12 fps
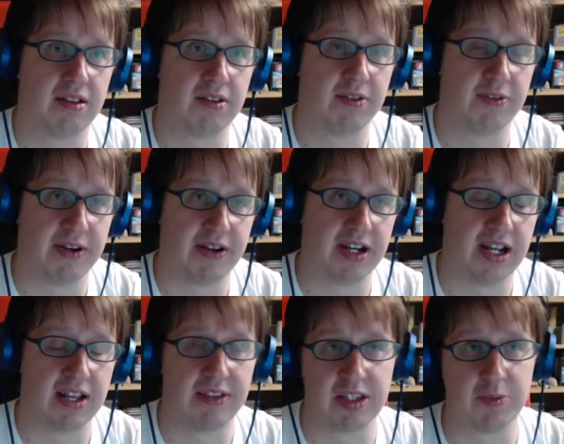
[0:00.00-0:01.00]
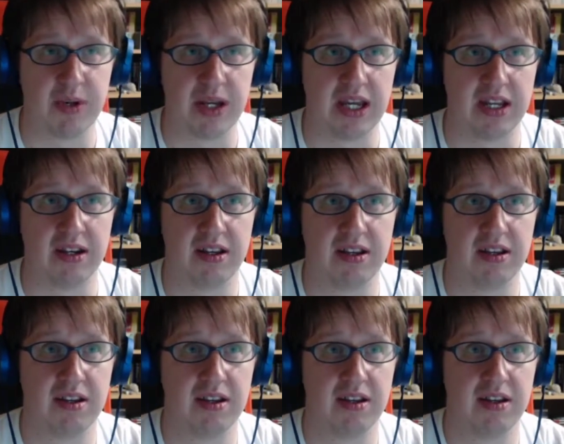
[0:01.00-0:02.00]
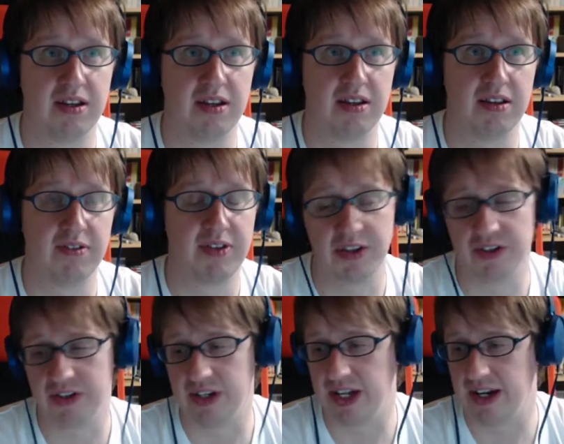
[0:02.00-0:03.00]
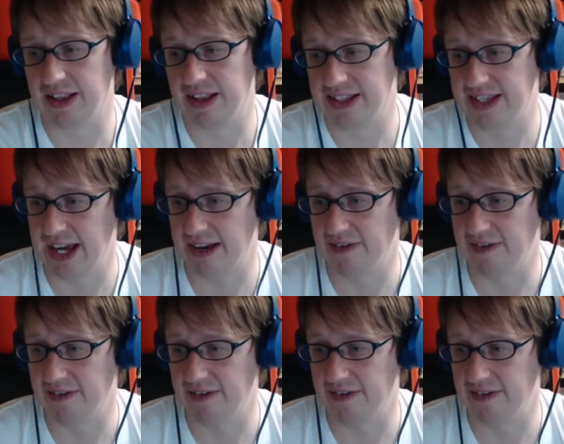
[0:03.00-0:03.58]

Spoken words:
Teferi and let's ban Field of the Dead, and let's have,